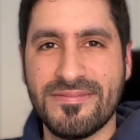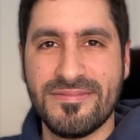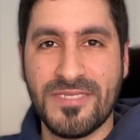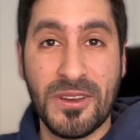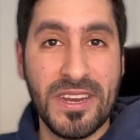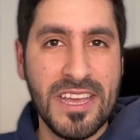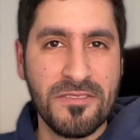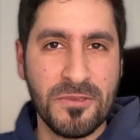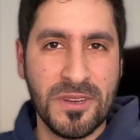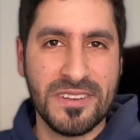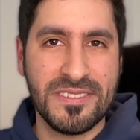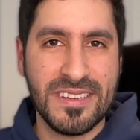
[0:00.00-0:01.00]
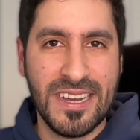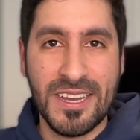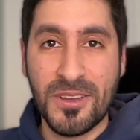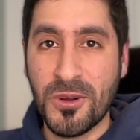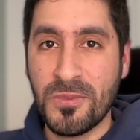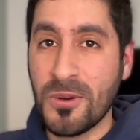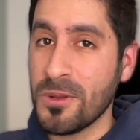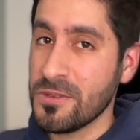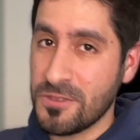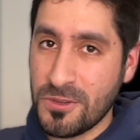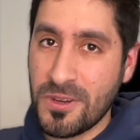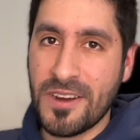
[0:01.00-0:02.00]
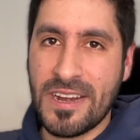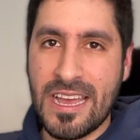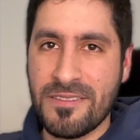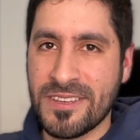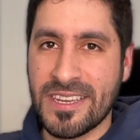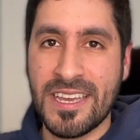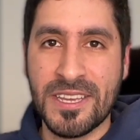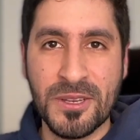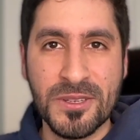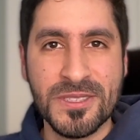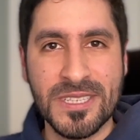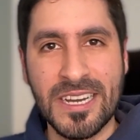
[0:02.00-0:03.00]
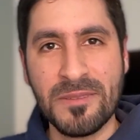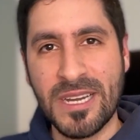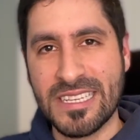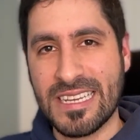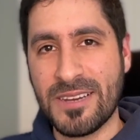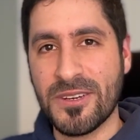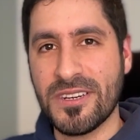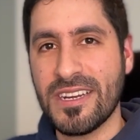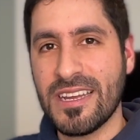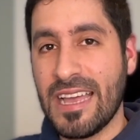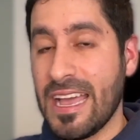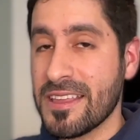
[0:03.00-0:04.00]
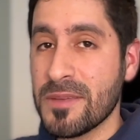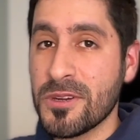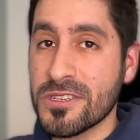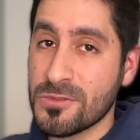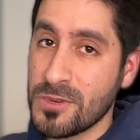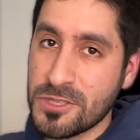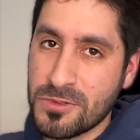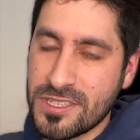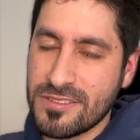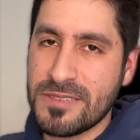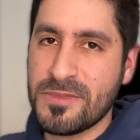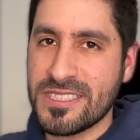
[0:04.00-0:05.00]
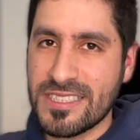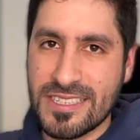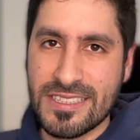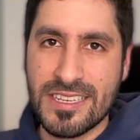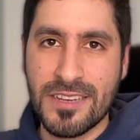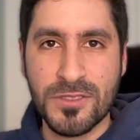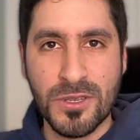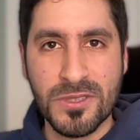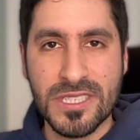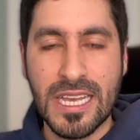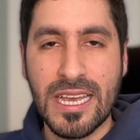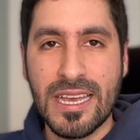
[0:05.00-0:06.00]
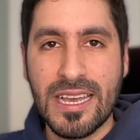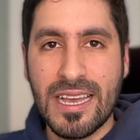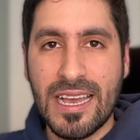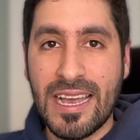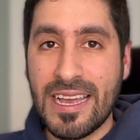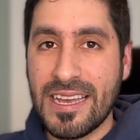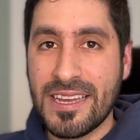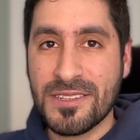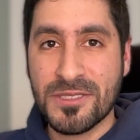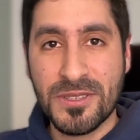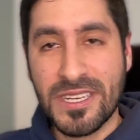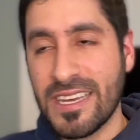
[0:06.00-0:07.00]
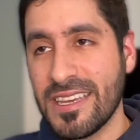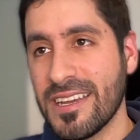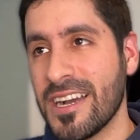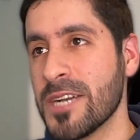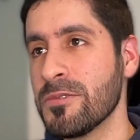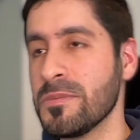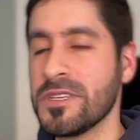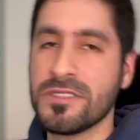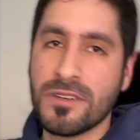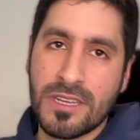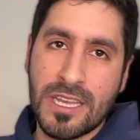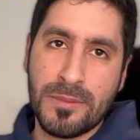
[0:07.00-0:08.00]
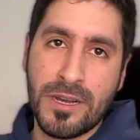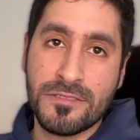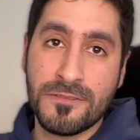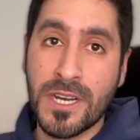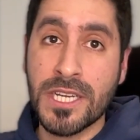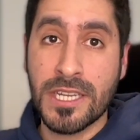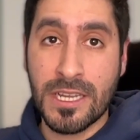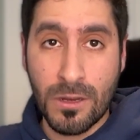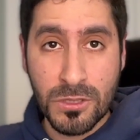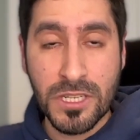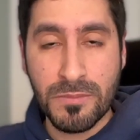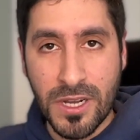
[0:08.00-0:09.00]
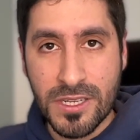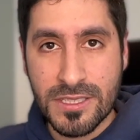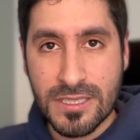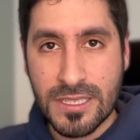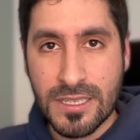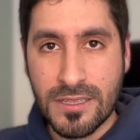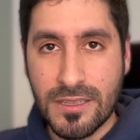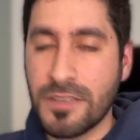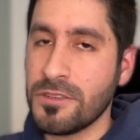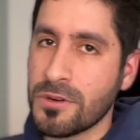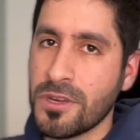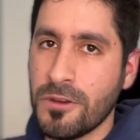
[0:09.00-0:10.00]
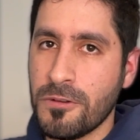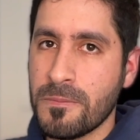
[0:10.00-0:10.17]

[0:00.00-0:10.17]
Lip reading: Good day, everyone. I hope all of you are having a good time at our HackTheBox 2023 Business CTF talks. And today I will be talking about finding logic bugs in your code.